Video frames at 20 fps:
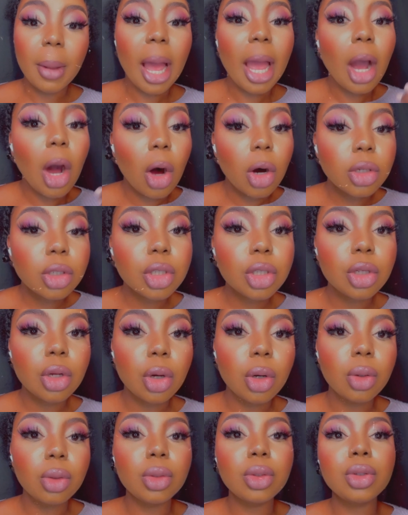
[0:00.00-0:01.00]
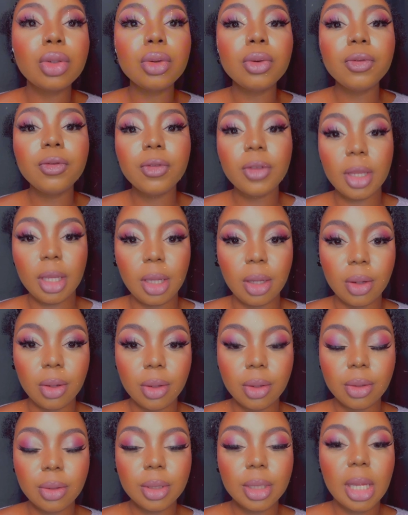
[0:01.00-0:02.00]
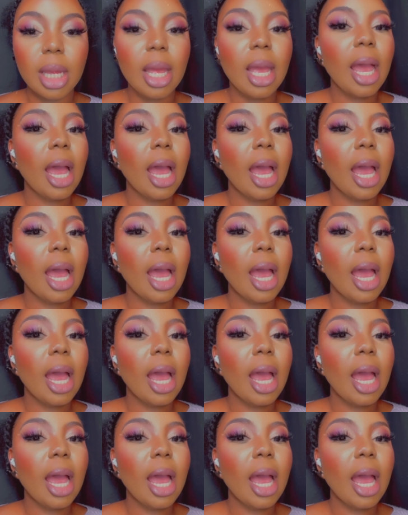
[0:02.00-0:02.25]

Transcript: I also do videos